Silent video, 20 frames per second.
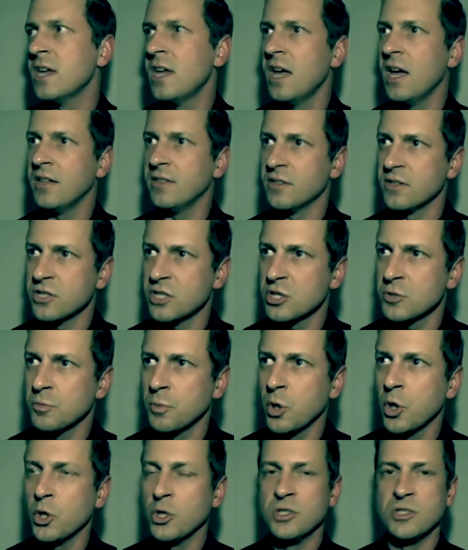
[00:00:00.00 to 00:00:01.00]
and the
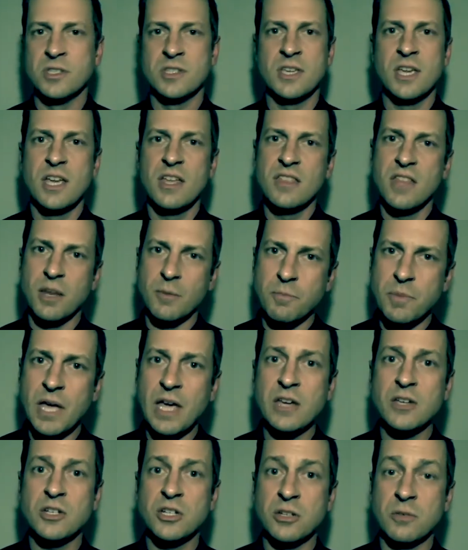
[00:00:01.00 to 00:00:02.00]
spurns that
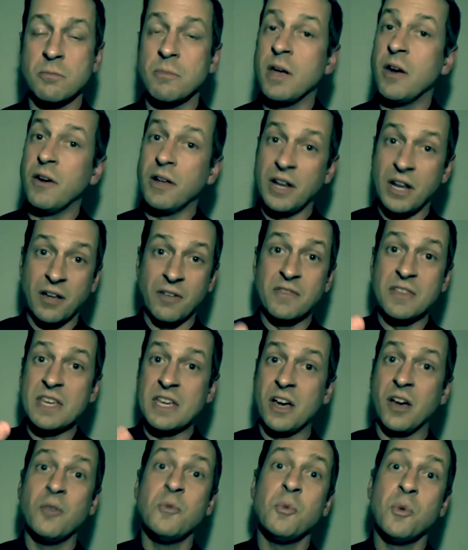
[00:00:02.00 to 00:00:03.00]
patient merit of the
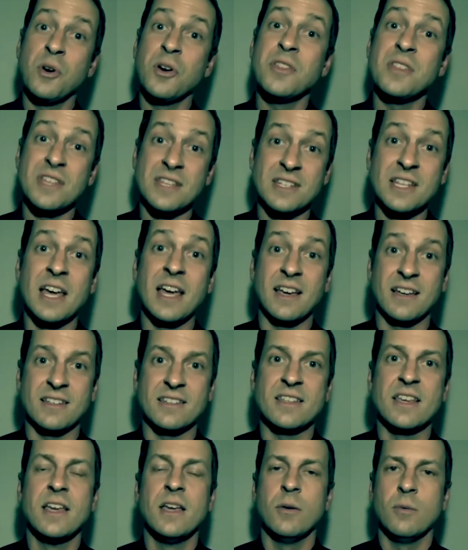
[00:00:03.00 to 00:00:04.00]
unworthy
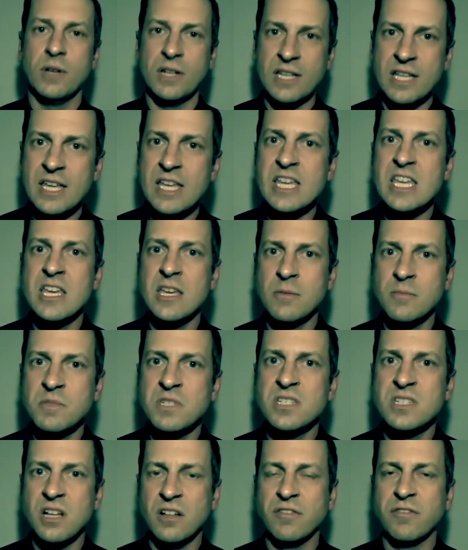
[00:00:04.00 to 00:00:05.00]
takes, when he
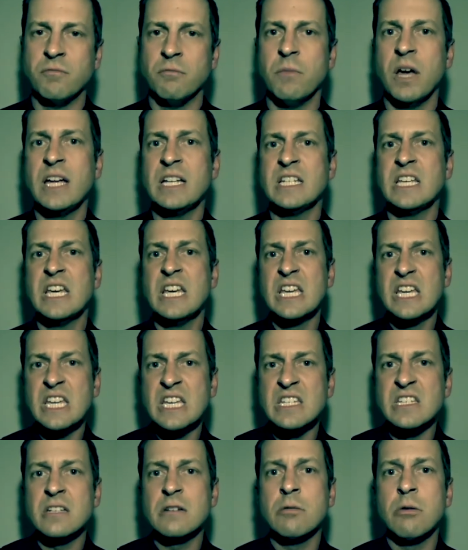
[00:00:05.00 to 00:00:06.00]
himself might
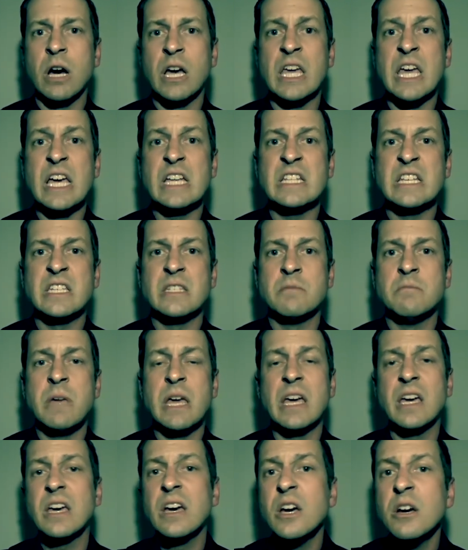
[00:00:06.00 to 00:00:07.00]
his quietus
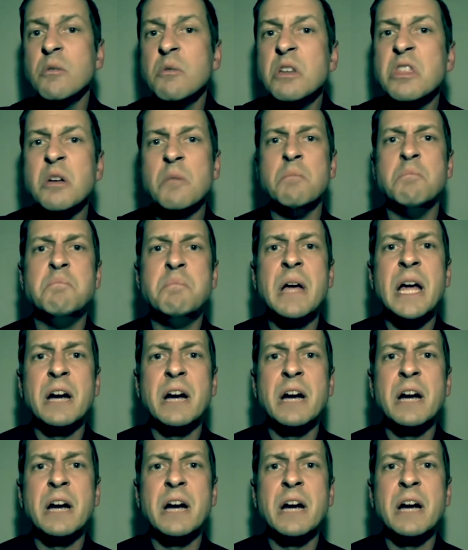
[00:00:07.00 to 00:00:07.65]
make with a bare